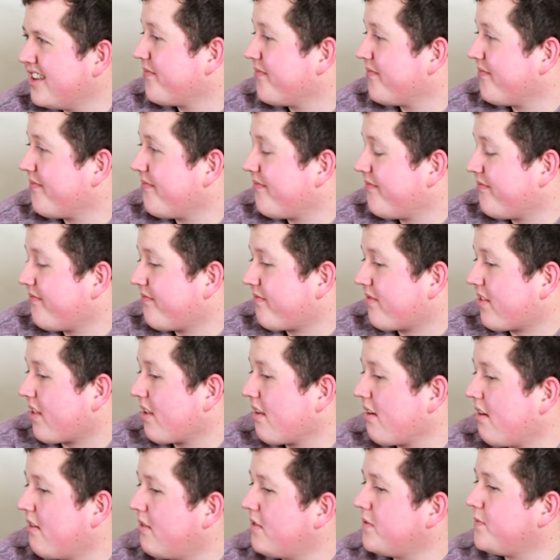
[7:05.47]

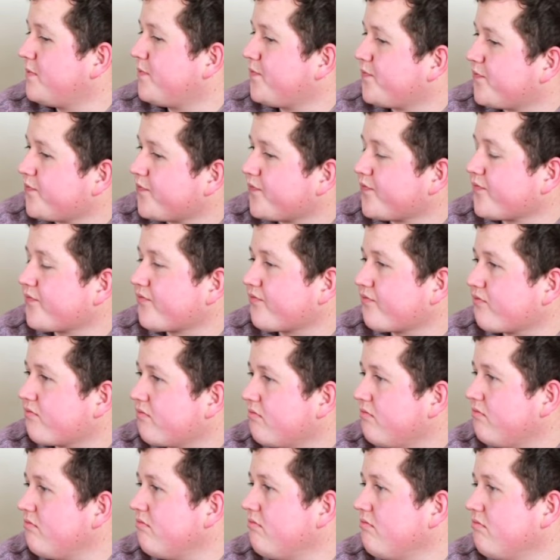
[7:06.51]

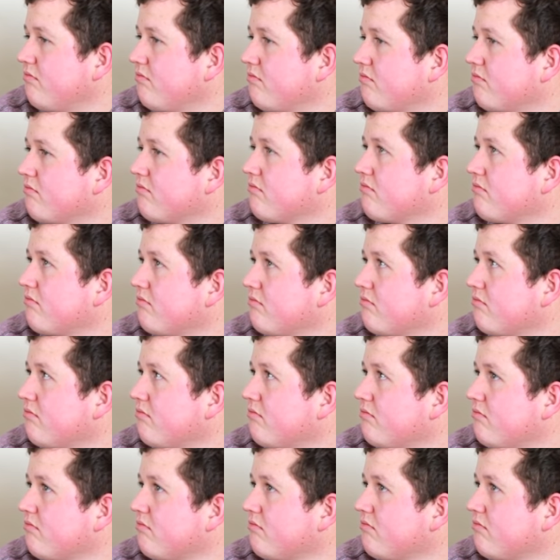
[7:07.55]

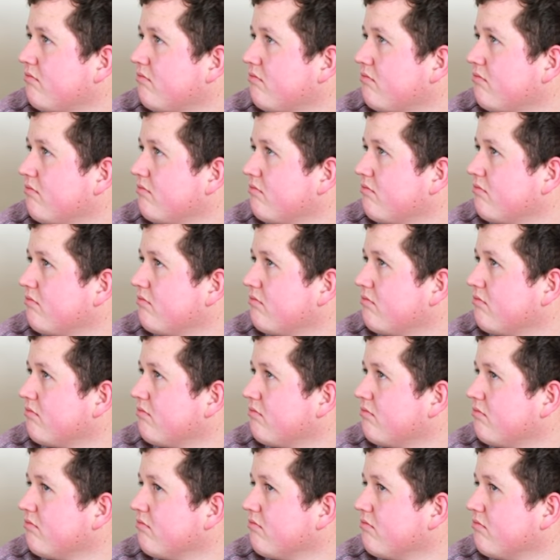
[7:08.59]

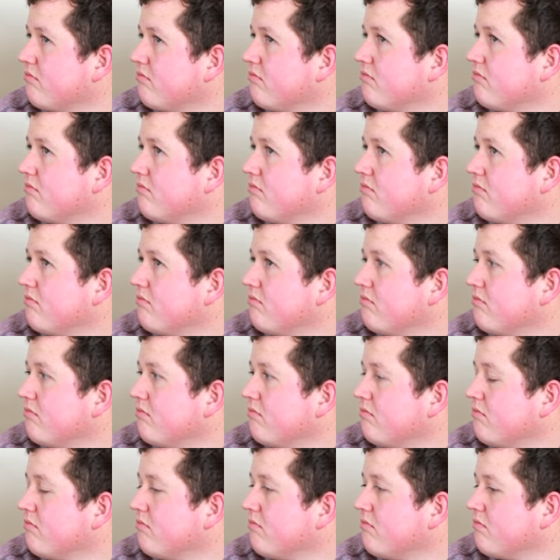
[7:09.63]

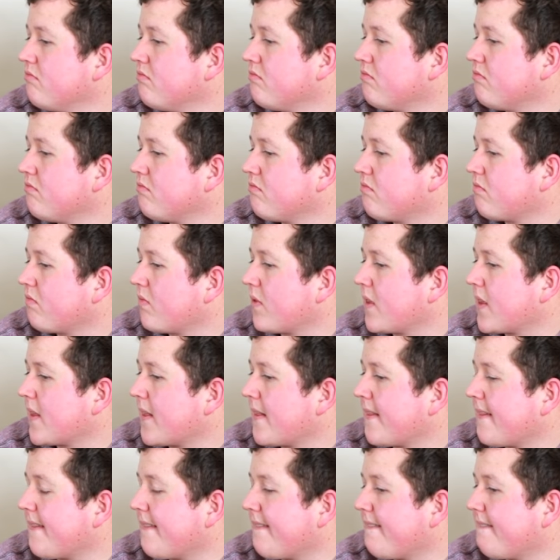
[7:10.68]

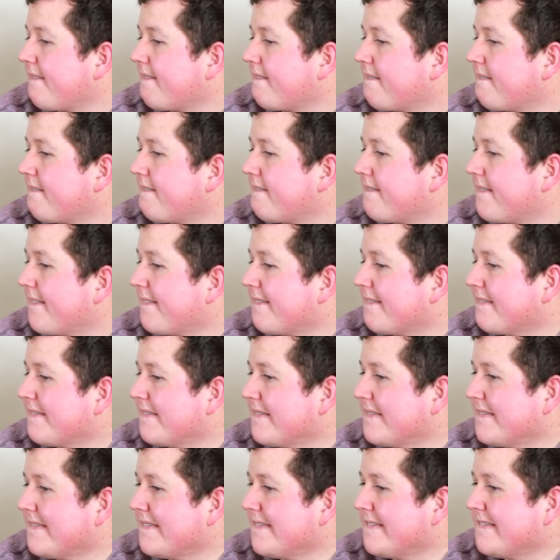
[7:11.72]

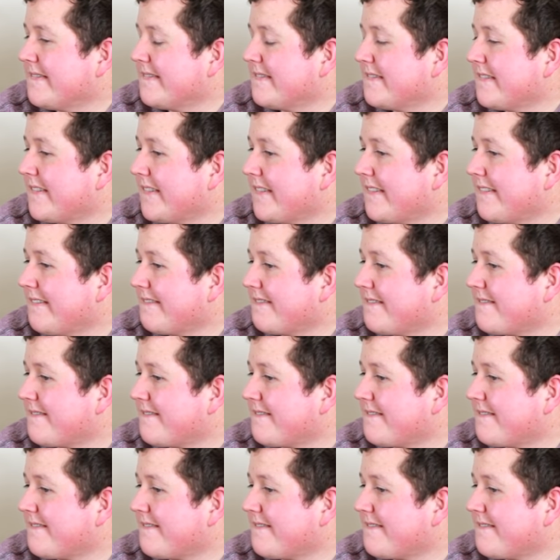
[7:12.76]
(silent)